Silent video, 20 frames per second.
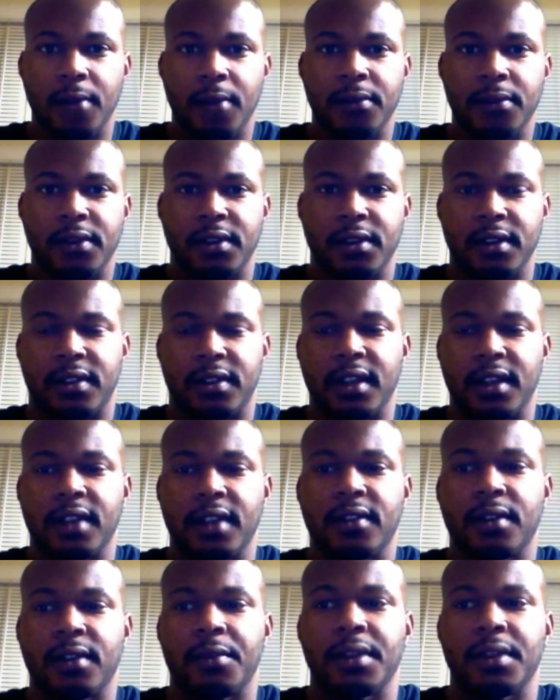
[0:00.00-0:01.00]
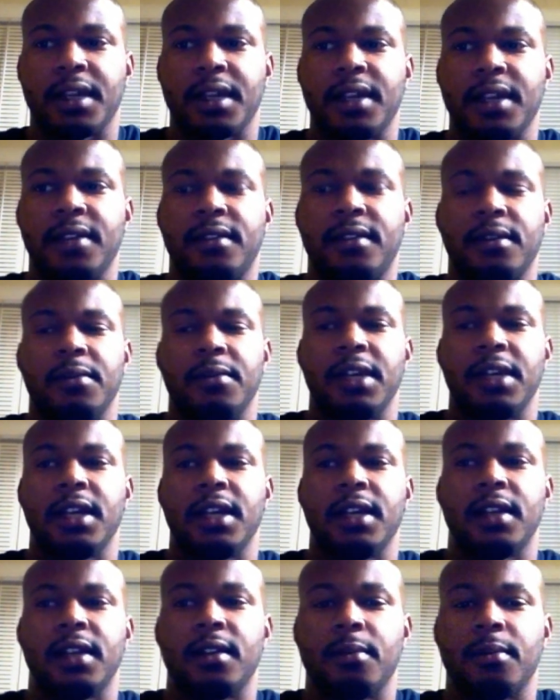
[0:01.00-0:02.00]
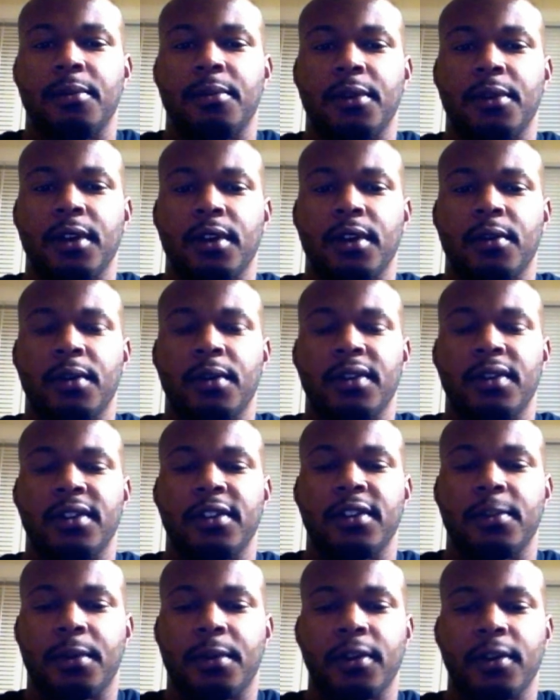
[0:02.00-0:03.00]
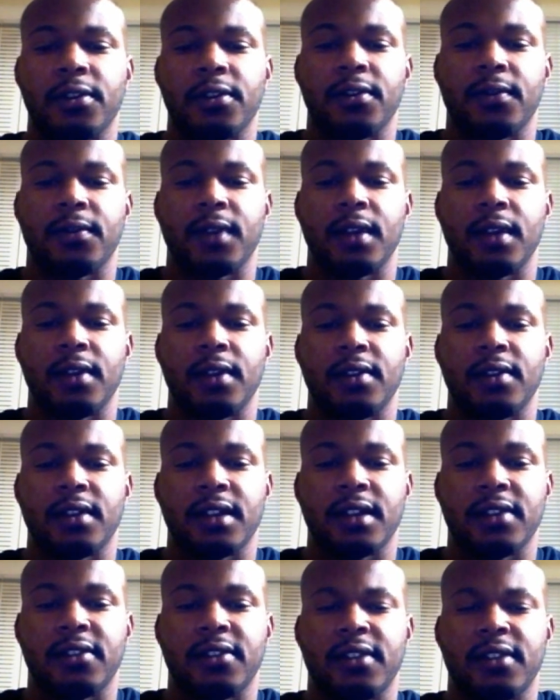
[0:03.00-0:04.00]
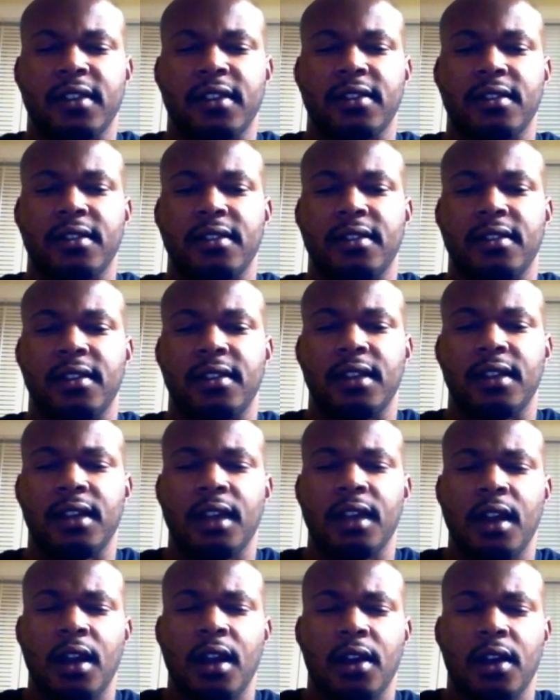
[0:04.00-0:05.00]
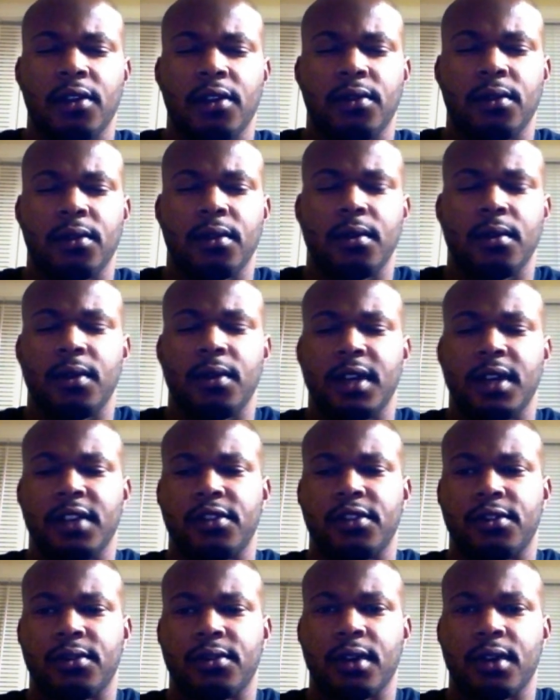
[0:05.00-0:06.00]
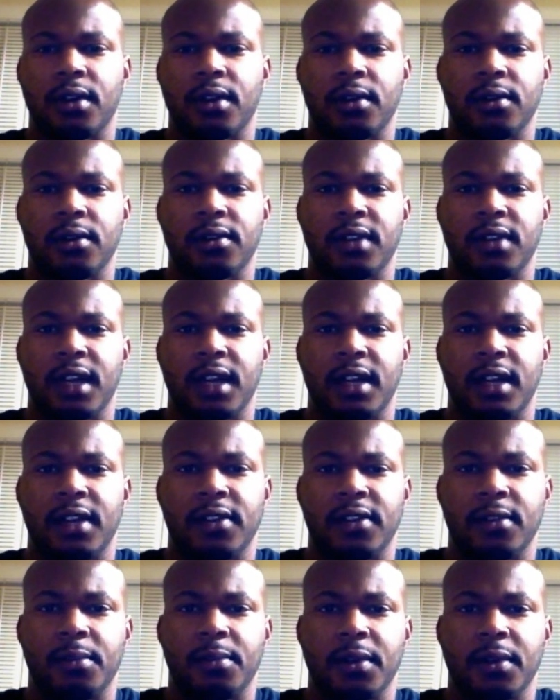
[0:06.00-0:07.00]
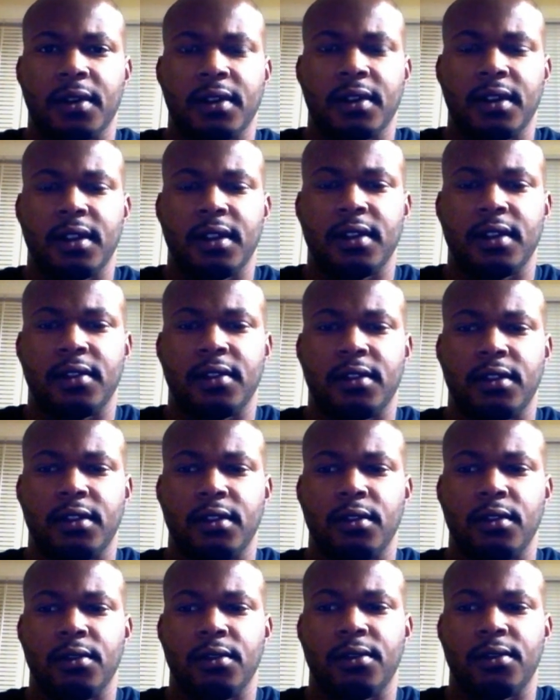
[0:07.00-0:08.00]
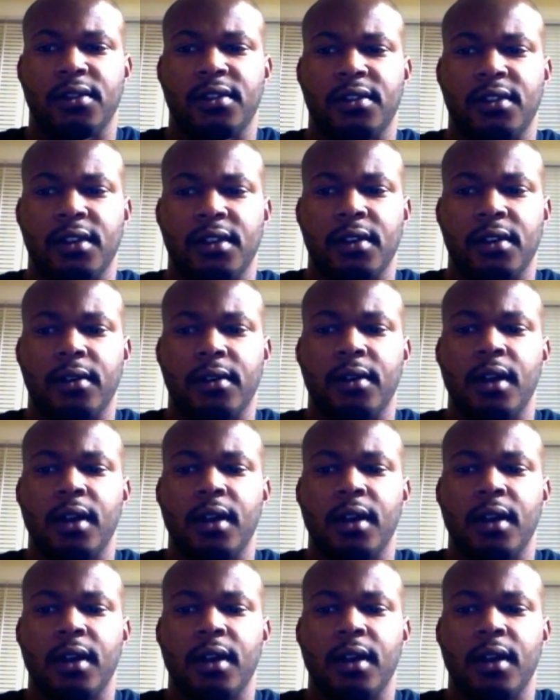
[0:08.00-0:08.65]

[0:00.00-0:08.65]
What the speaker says: The things that related to me in the book was his perseverance and consistency through his struggles and his ability to still